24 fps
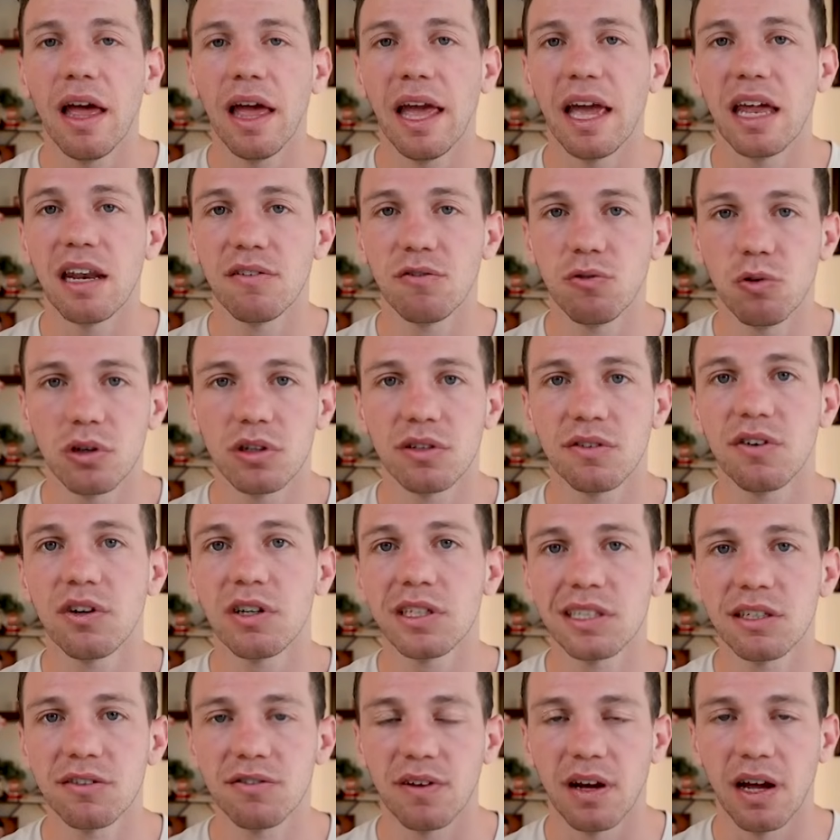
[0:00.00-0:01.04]
And if we're
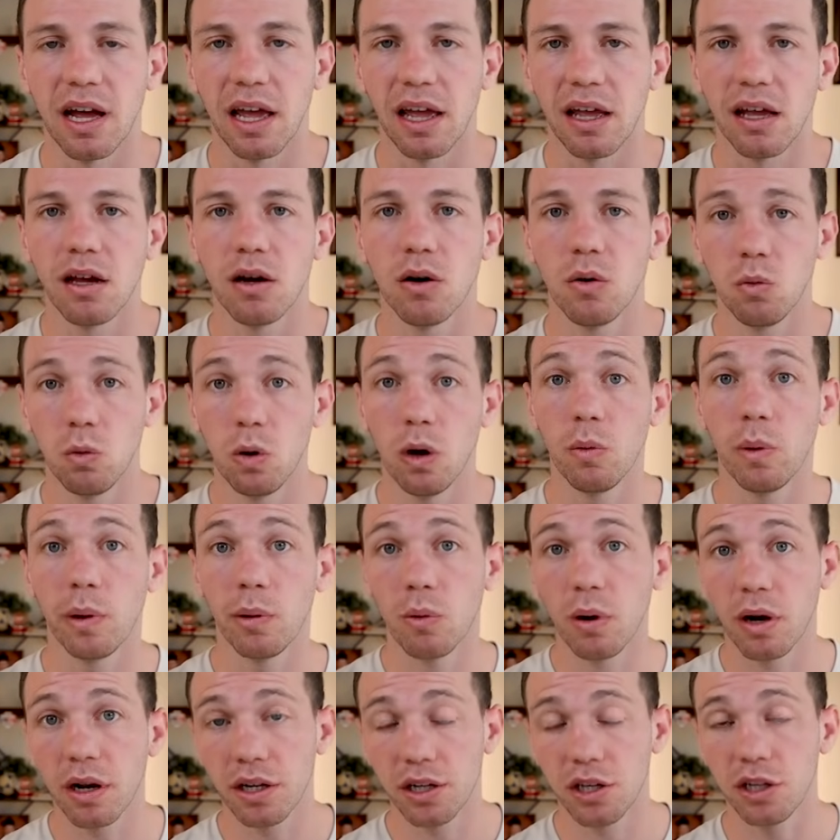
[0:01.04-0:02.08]
diversifying, what we
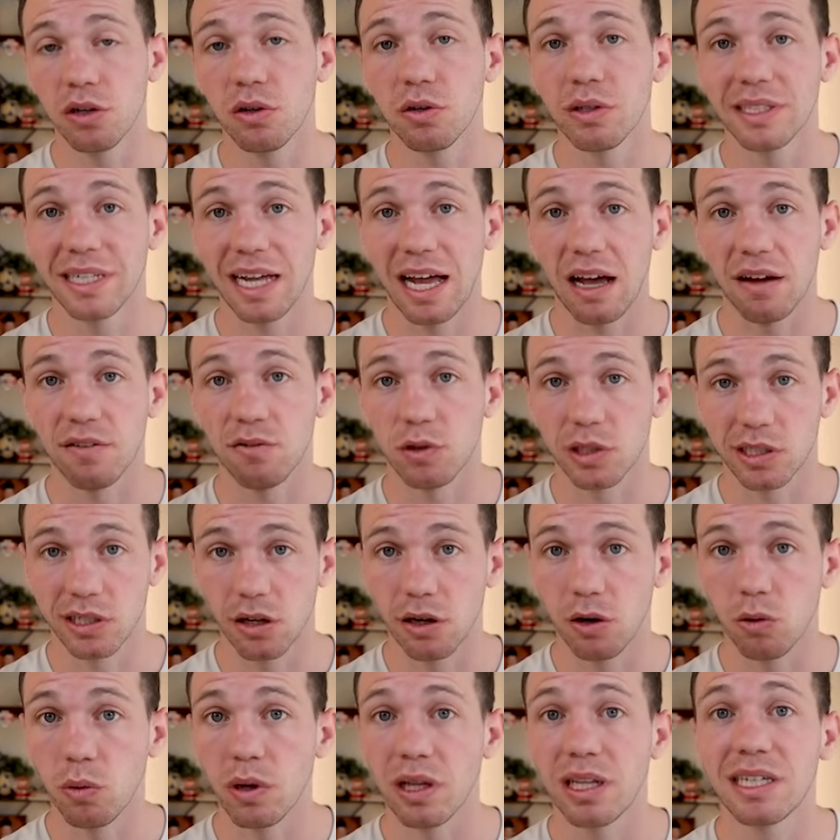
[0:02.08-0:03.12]
want to do is have what's called
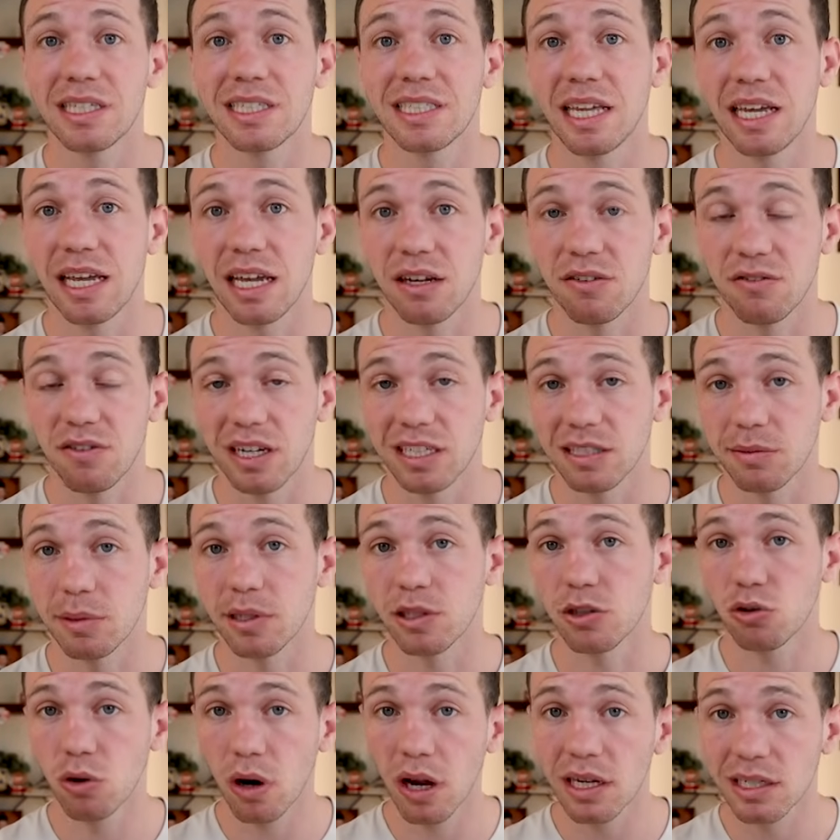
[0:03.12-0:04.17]
a real estate investment
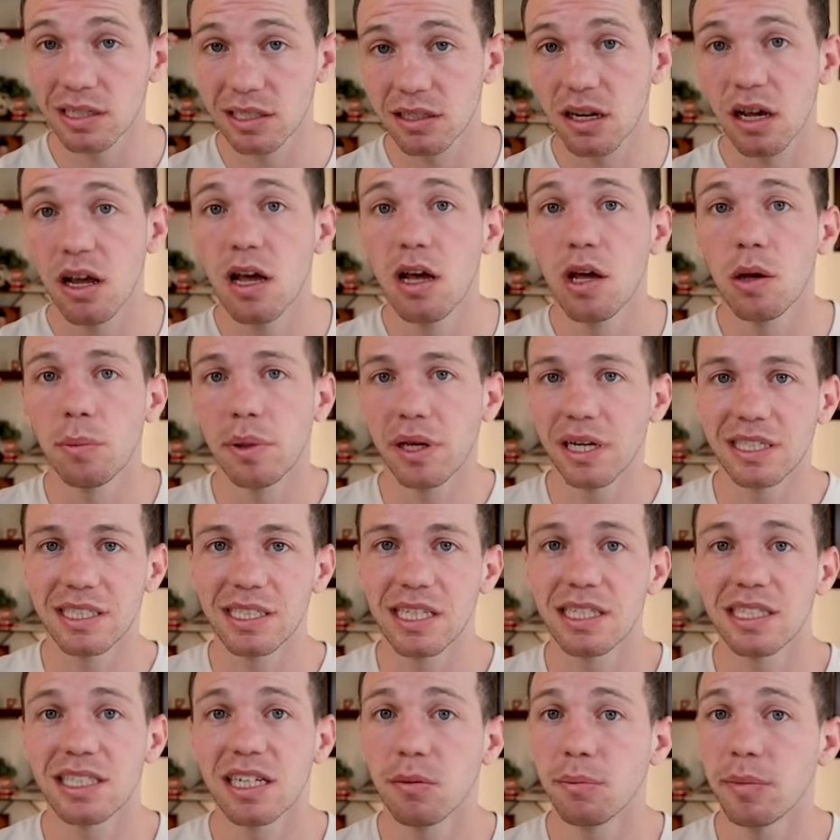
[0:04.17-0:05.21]
trust, because
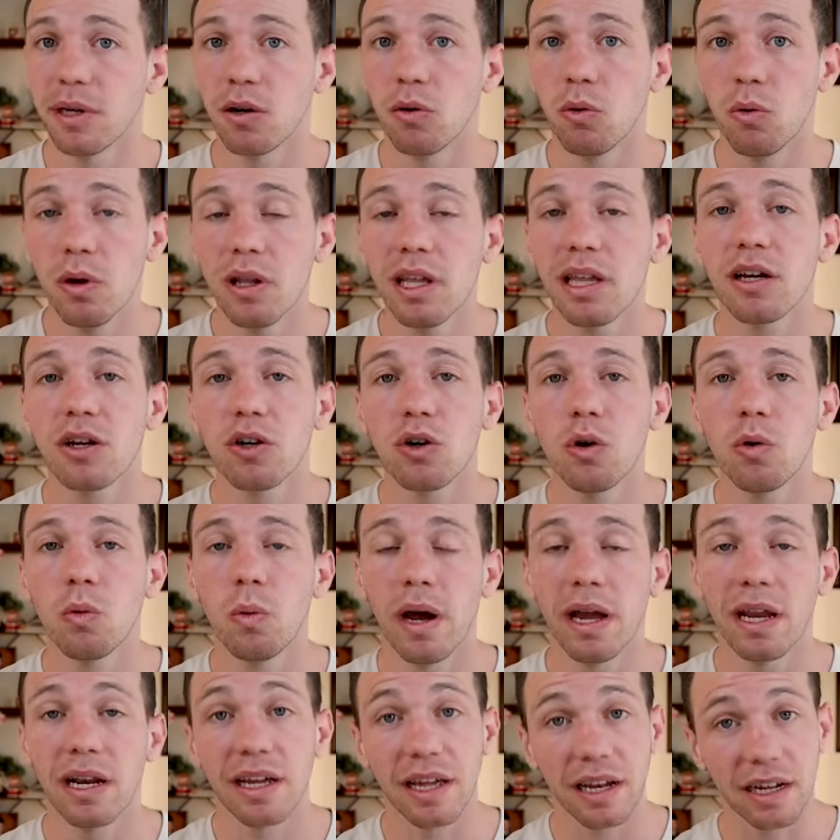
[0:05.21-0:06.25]
this can be a really cool
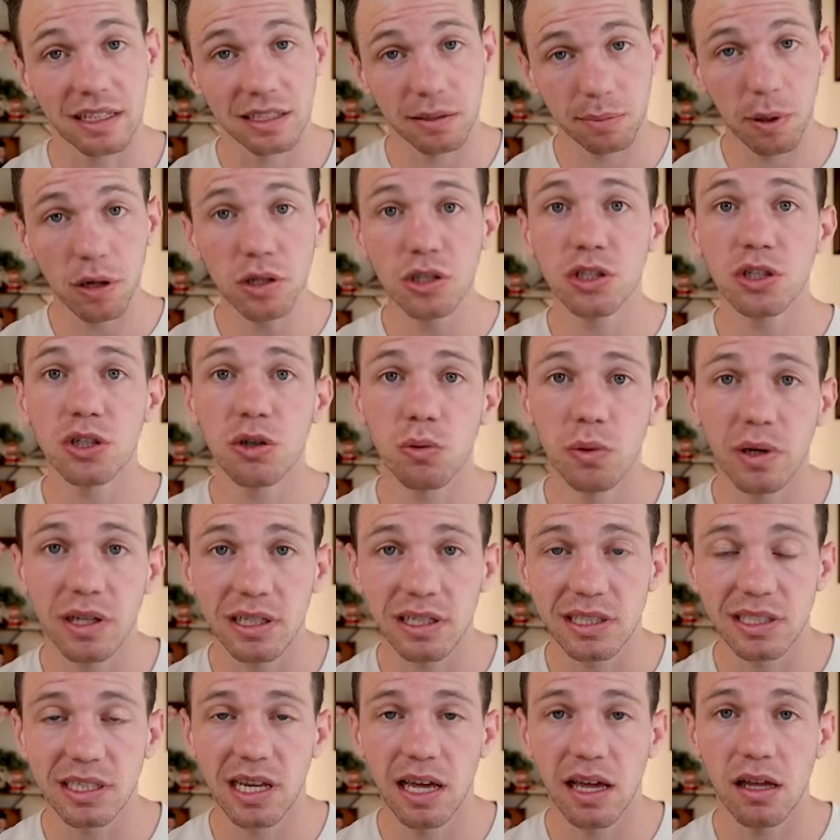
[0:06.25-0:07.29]
way to get exposure to real
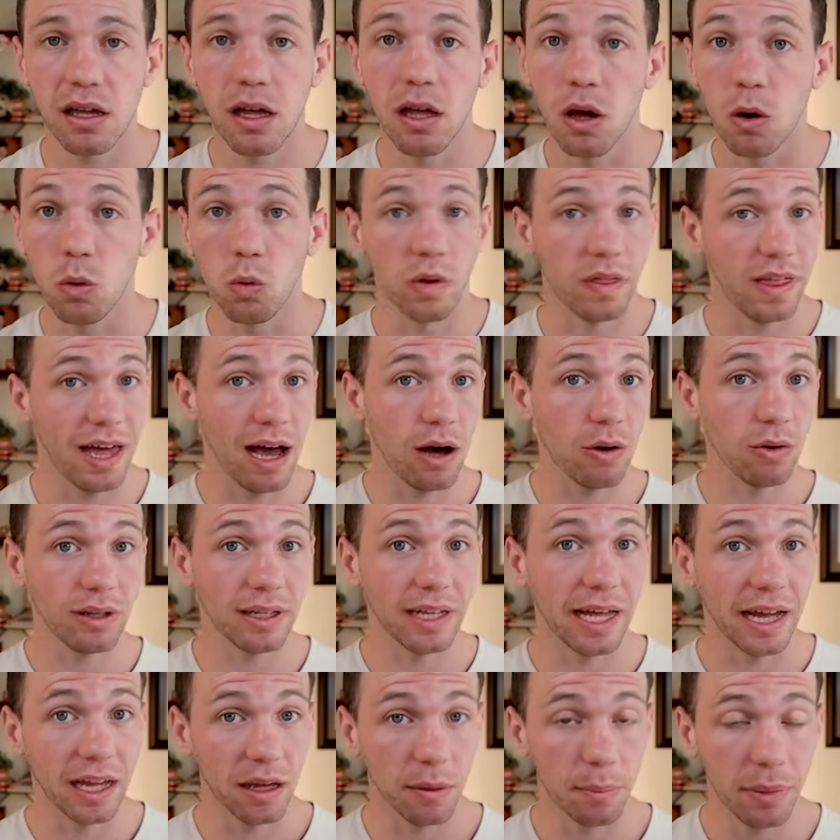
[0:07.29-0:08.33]
estate without
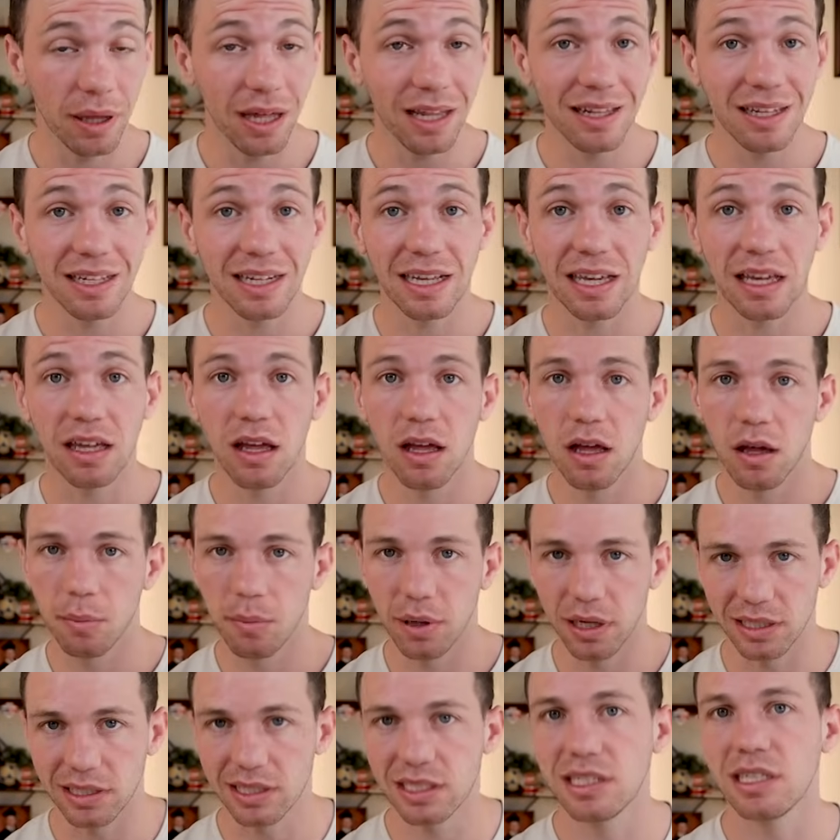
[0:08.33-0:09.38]
liability,
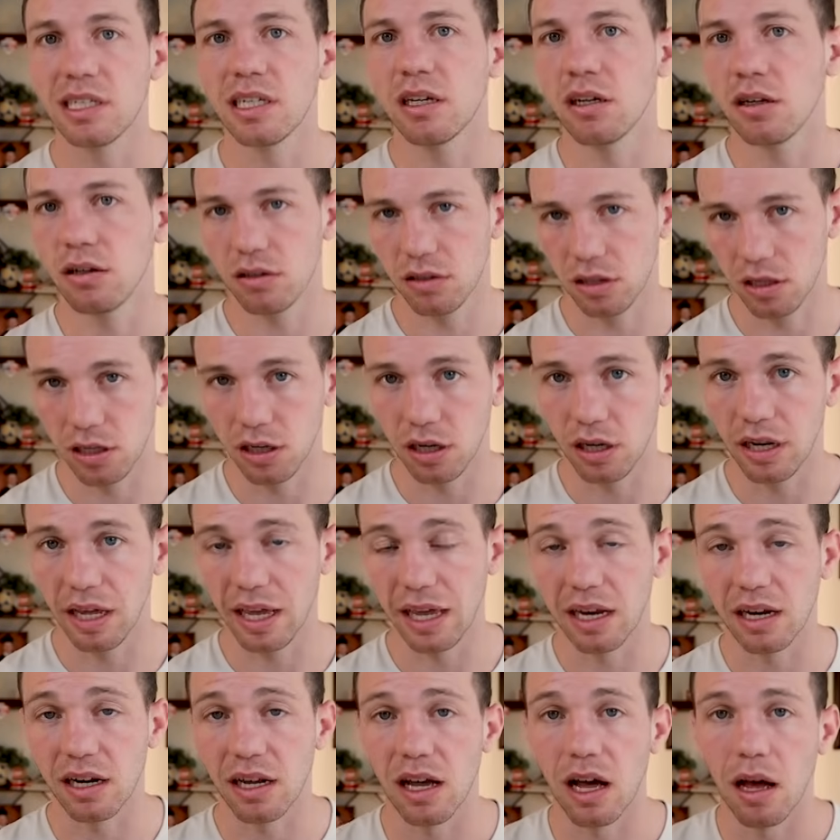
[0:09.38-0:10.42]
but still good
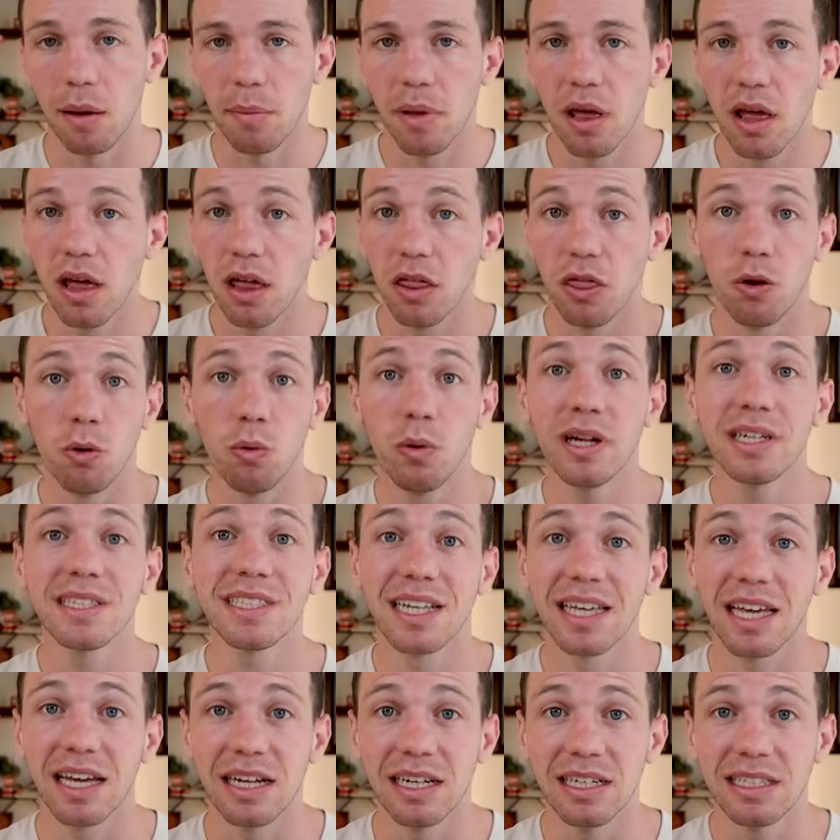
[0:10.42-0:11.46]
income. The
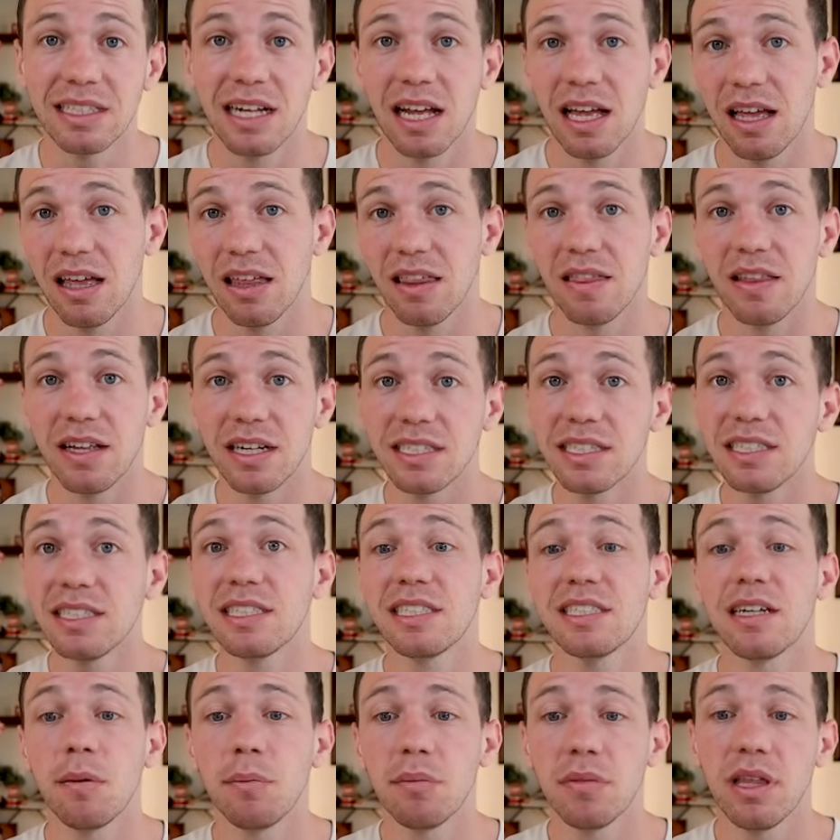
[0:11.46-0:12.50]
risk is this is
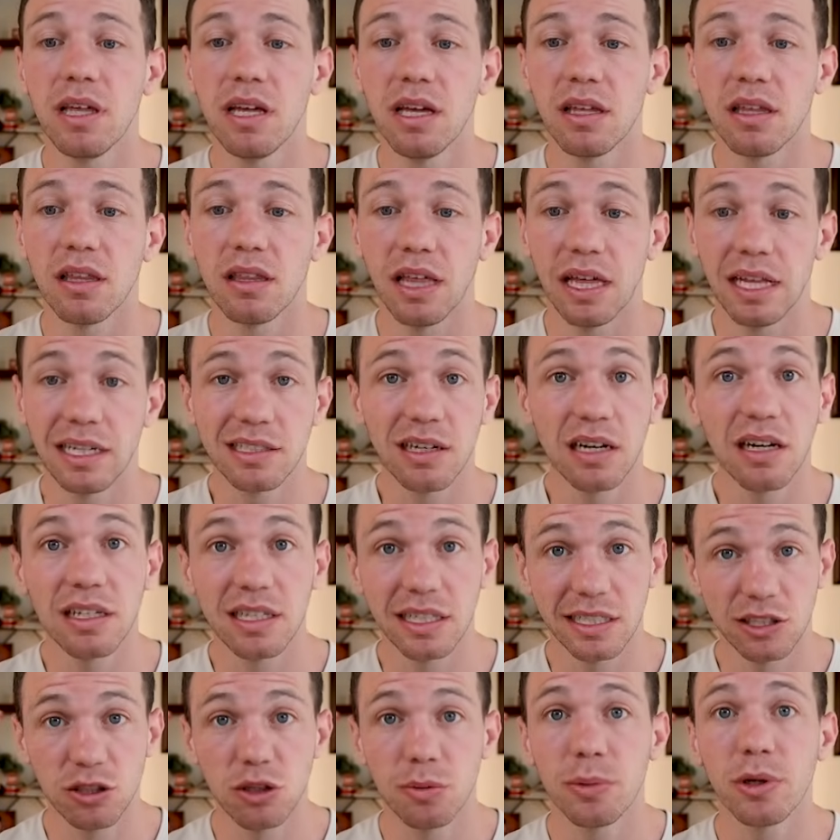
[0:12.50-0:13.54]
something, it's going to
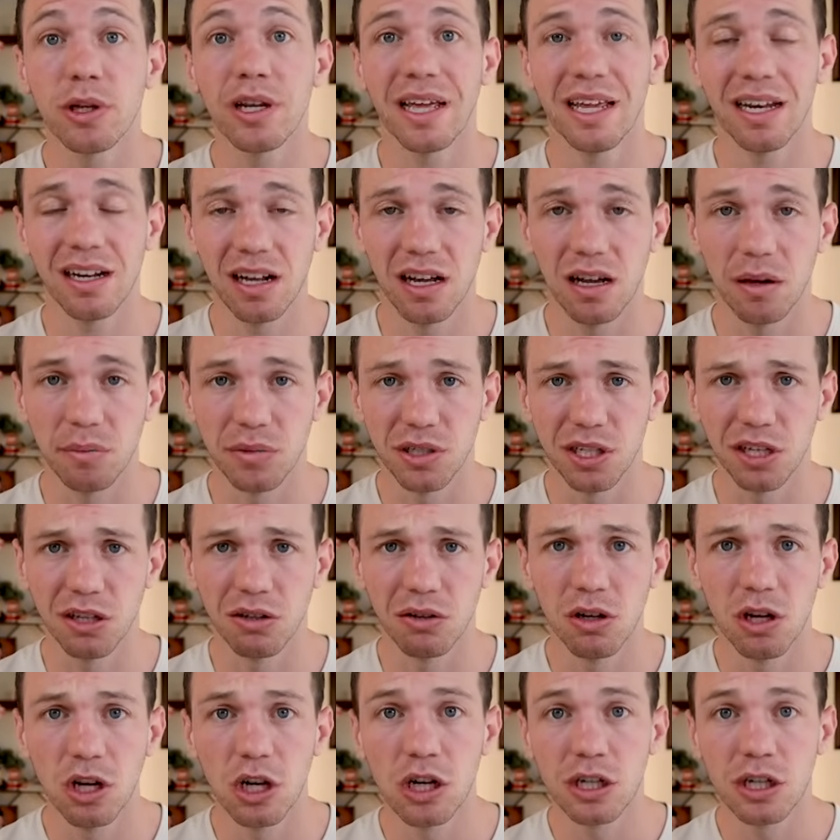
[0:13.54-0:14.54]
distribute income to you.